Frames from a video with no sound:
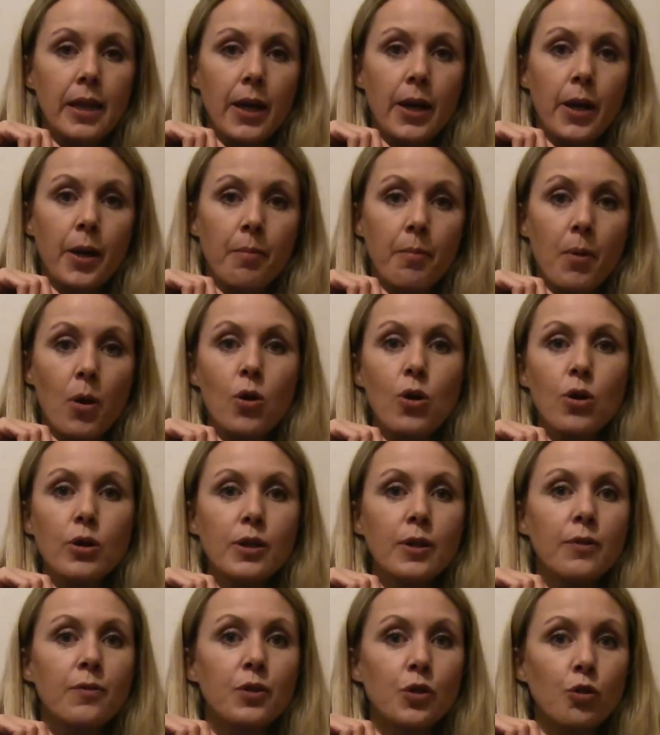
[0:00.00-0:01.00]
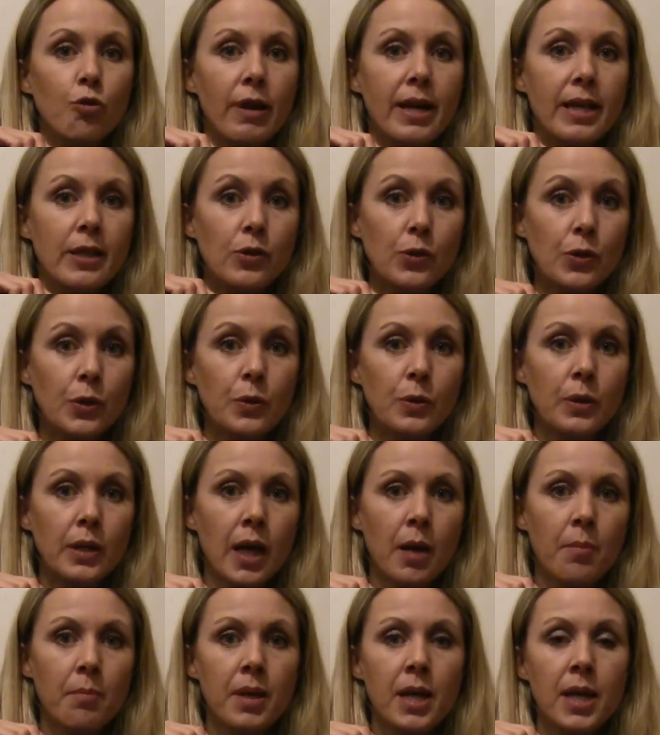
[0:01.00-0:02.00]
A lot of strays do
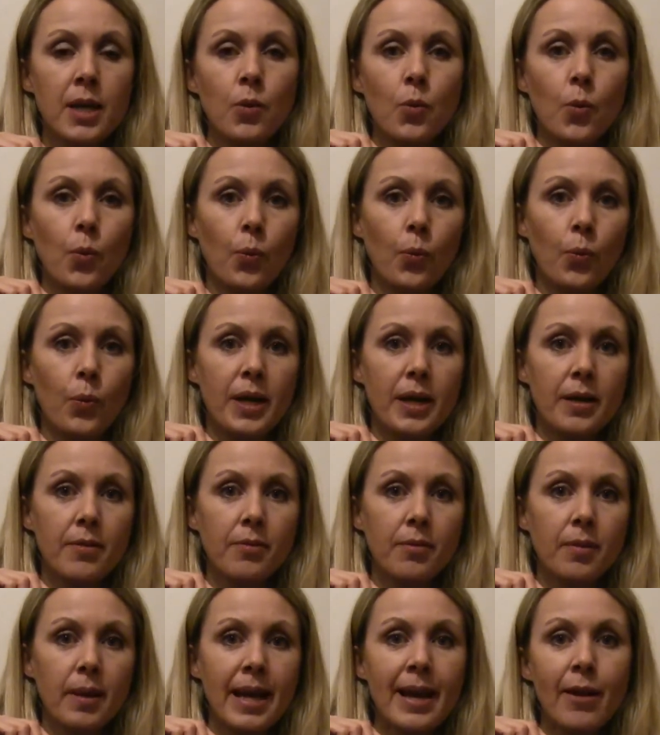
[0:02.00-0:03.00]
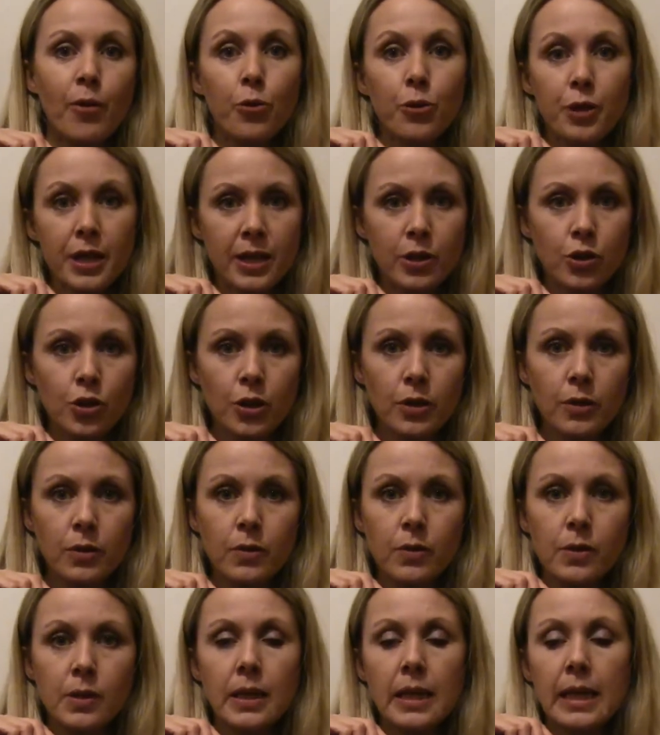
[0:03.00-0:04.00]
come in with health
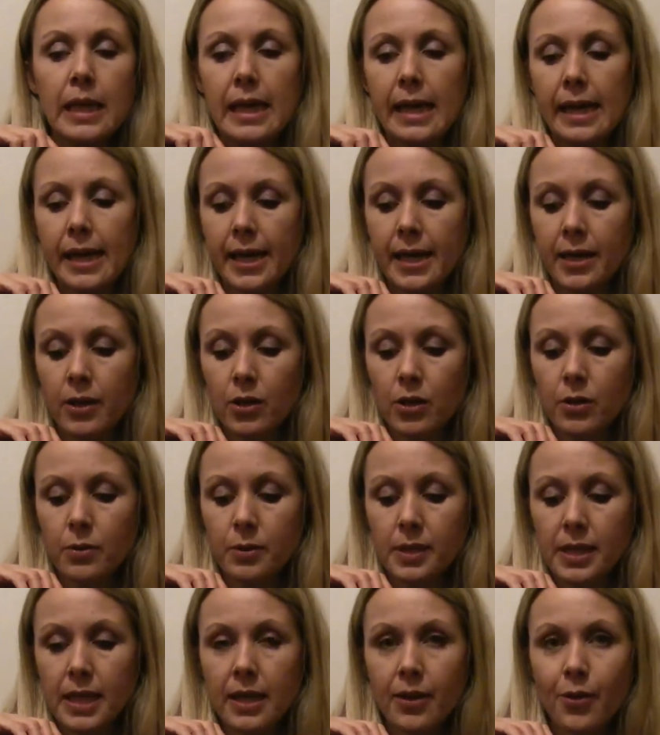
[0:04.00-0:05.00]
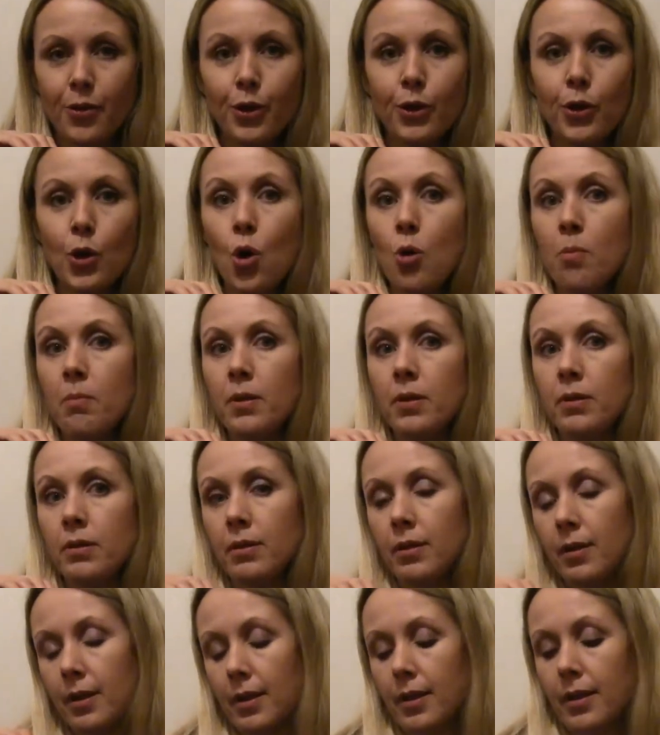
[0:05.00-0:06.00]
issues, including the
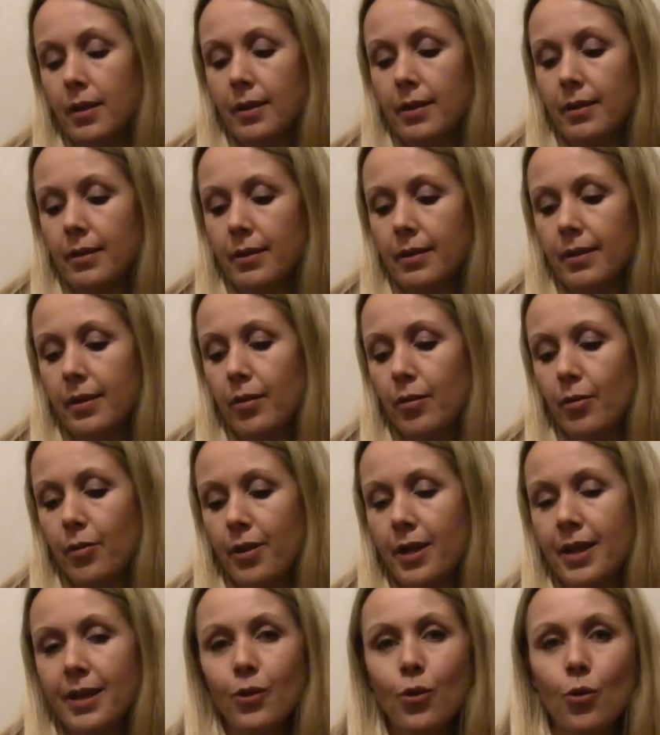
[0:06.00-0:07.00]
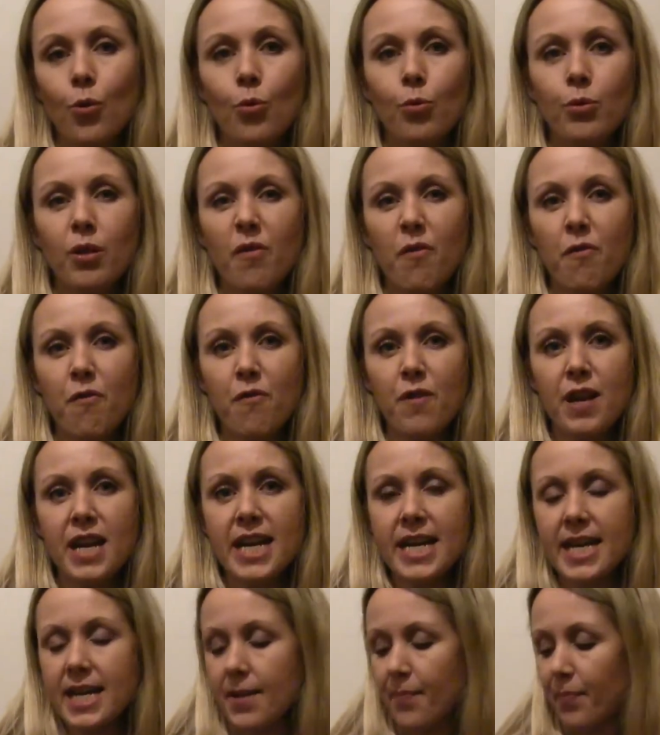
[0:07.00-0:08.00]
common little thing called the
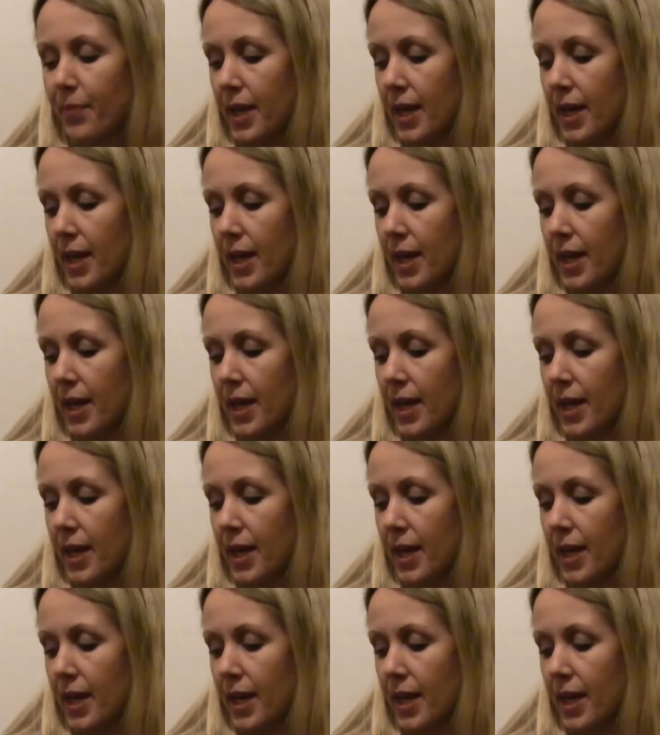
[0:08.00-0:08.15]
flea.